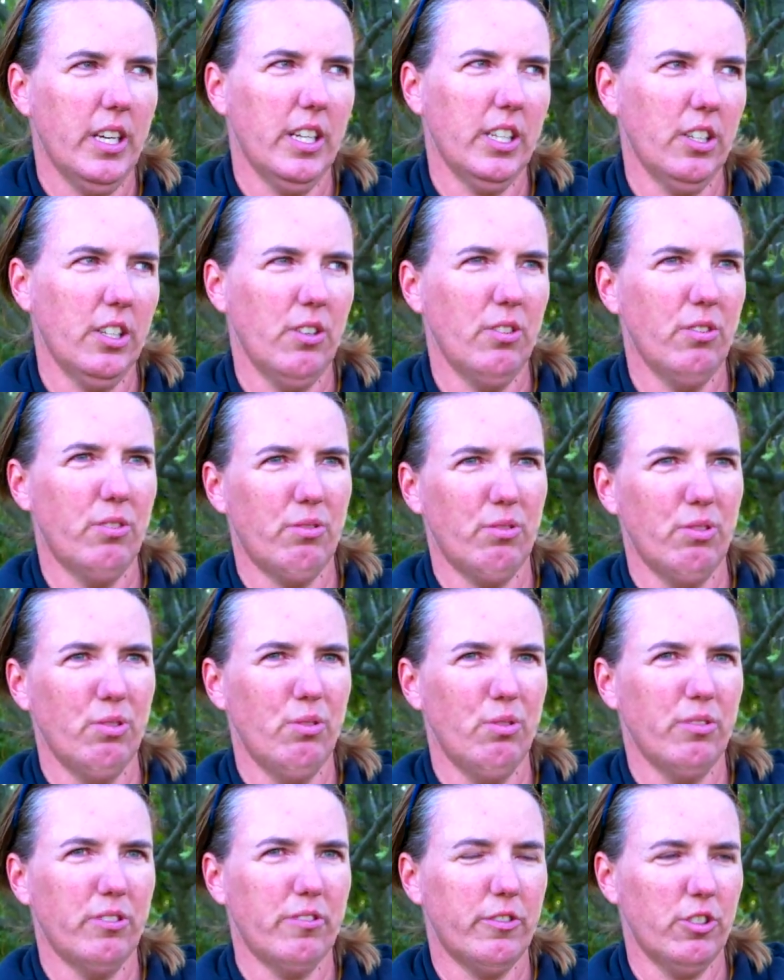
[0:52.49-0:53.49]
and go
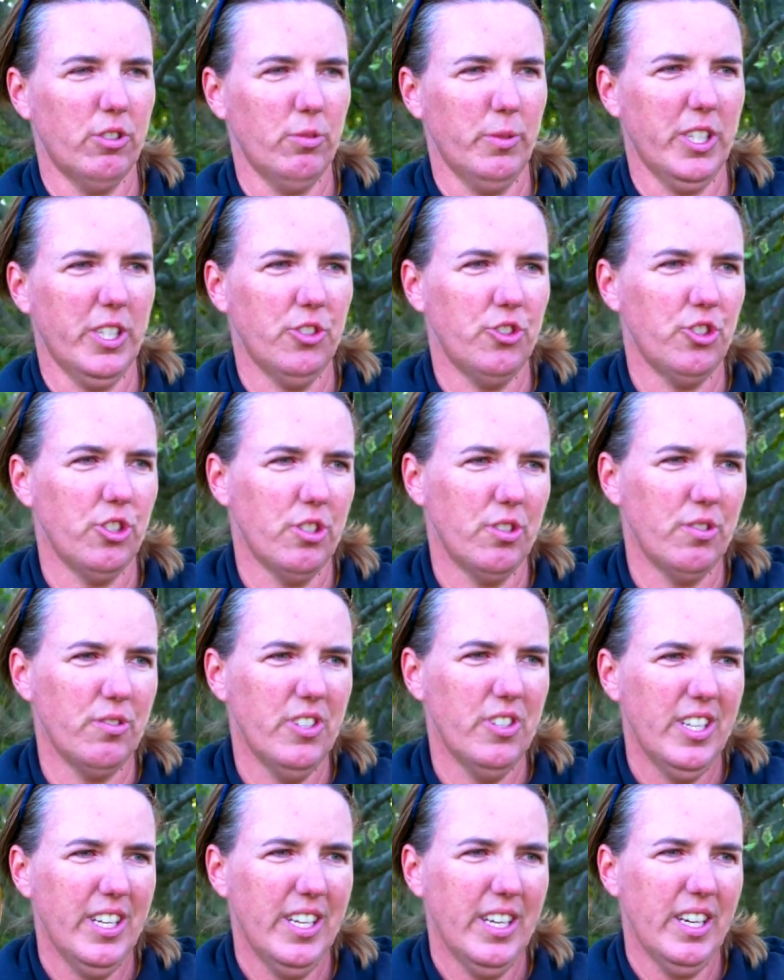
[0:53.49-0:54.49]
through the first week of
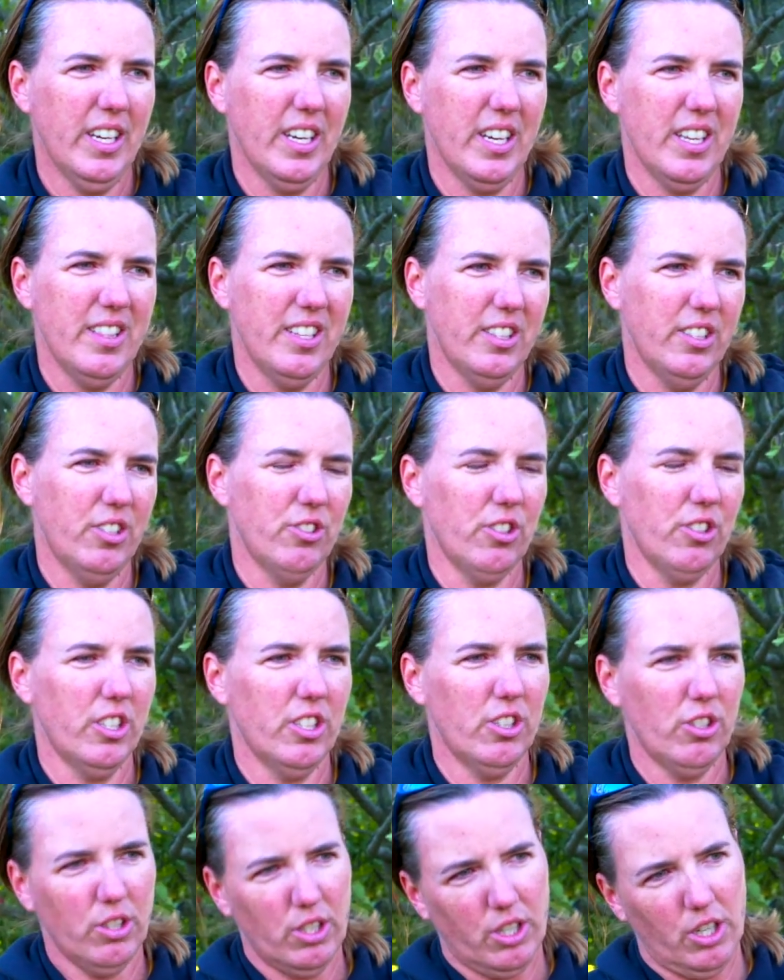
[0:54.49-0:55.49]
June. And then there's a
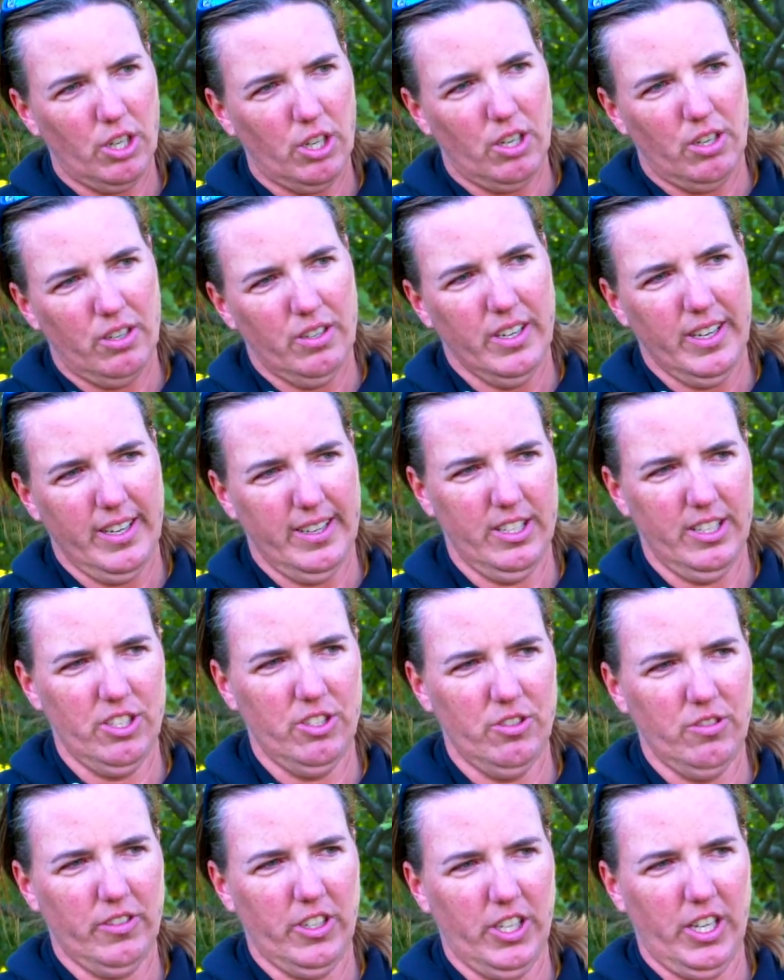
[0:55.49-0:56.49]
little lull, and then
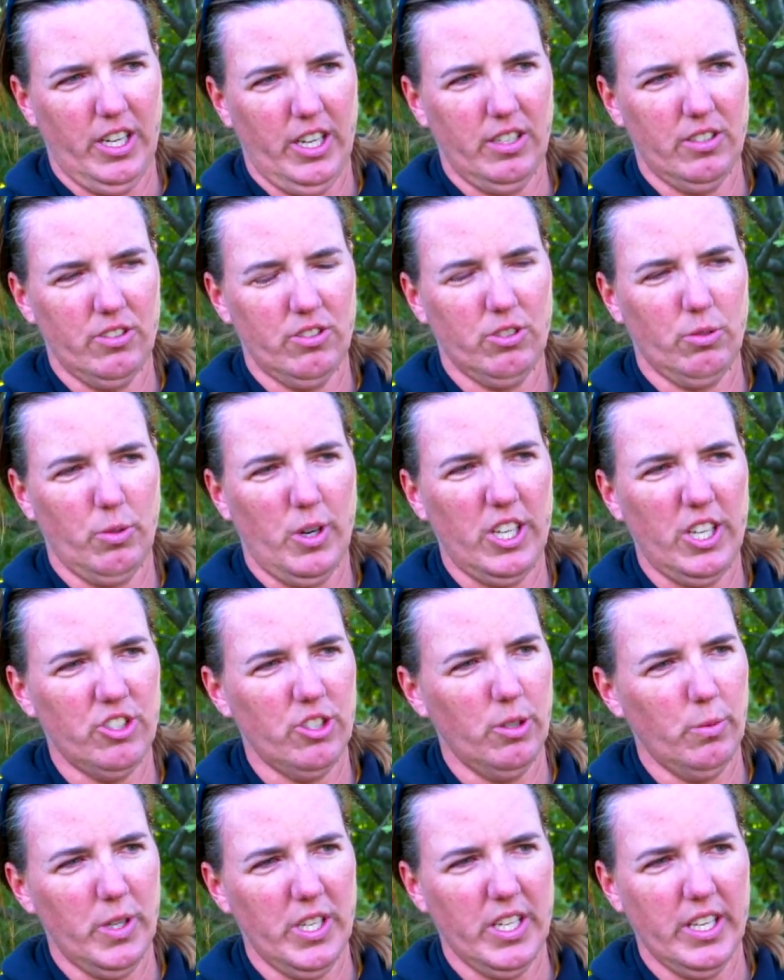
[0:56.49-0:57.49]
you've got squash
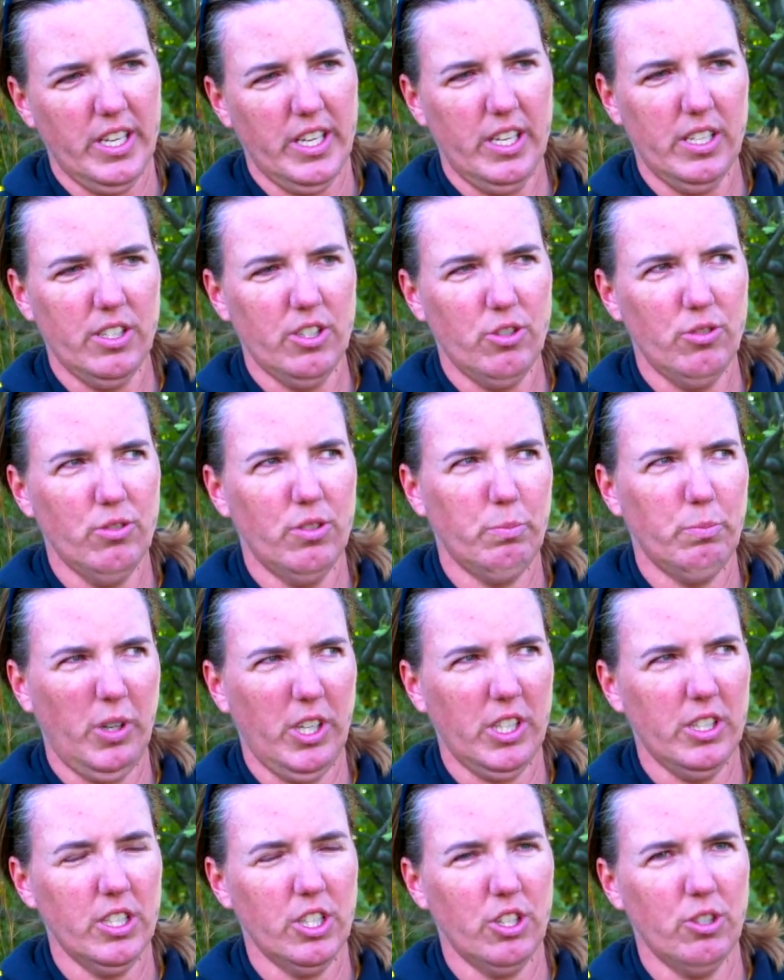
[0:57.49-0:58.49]
that we get,
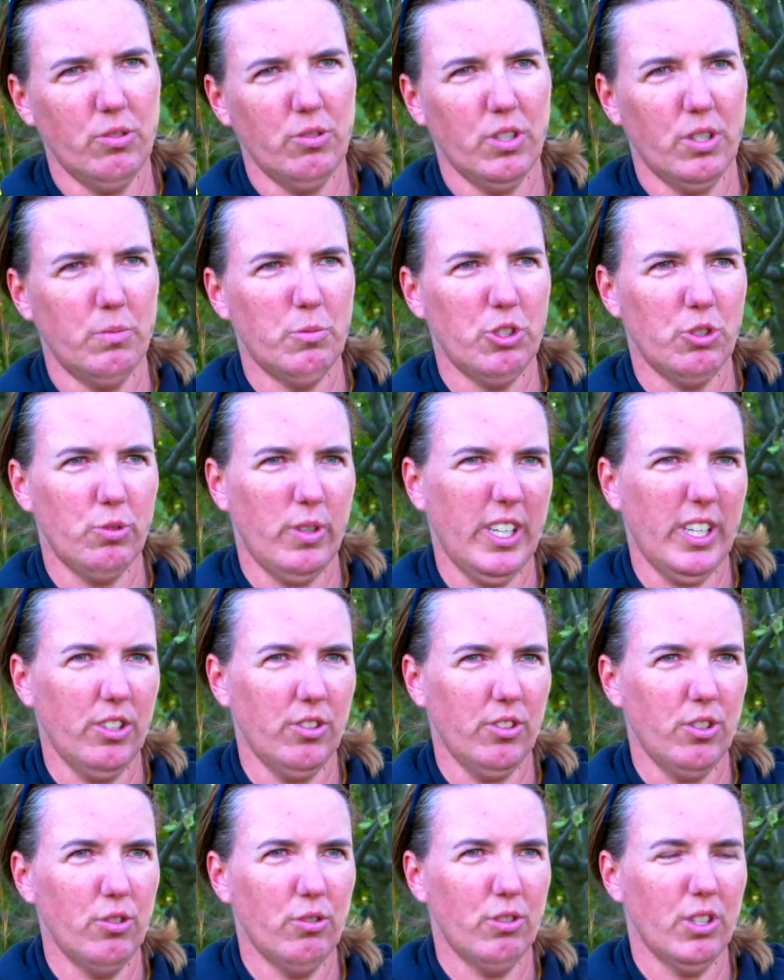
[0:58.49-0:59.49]
pickling cucumbers,
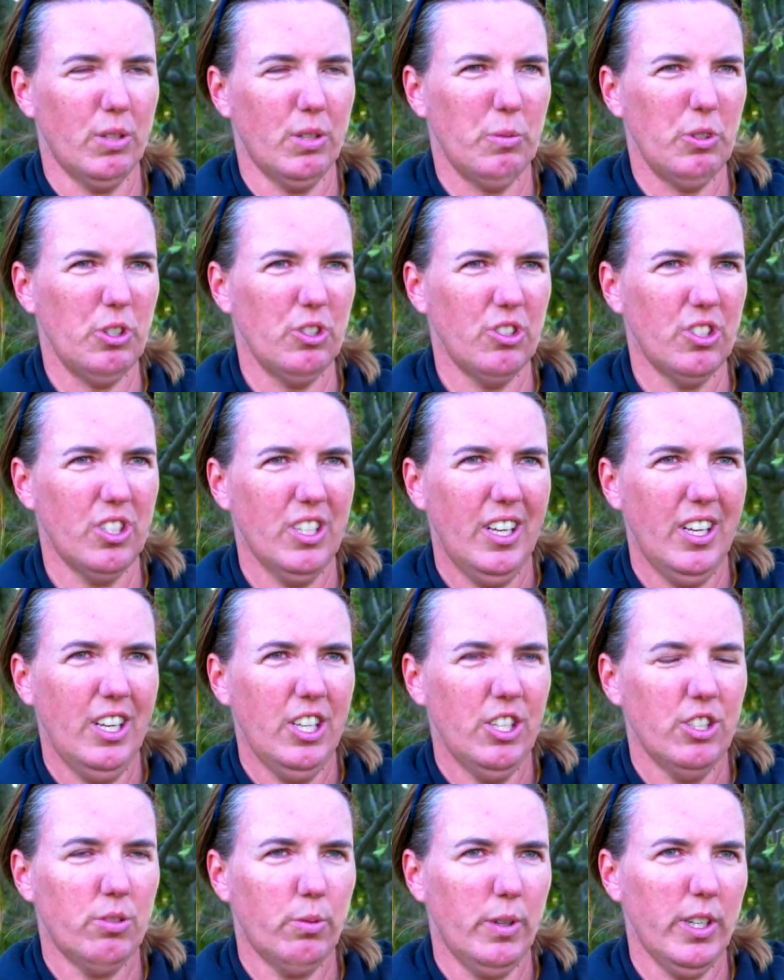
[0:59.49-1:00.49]
regular cucumbers.
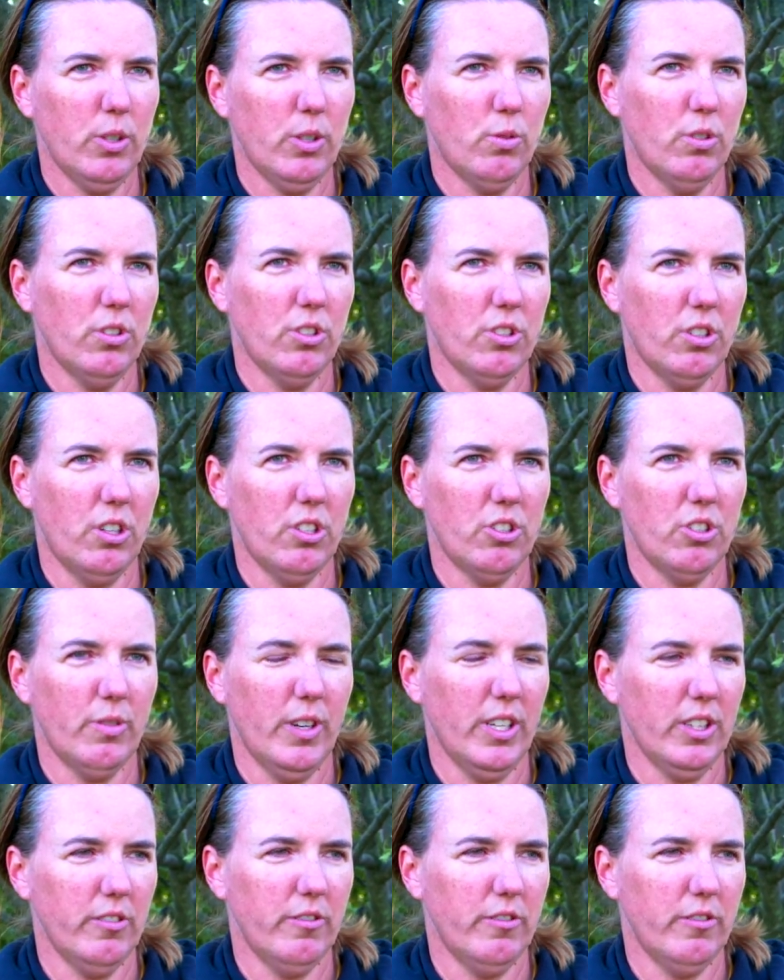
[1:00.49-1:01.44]
Sweet corn starts around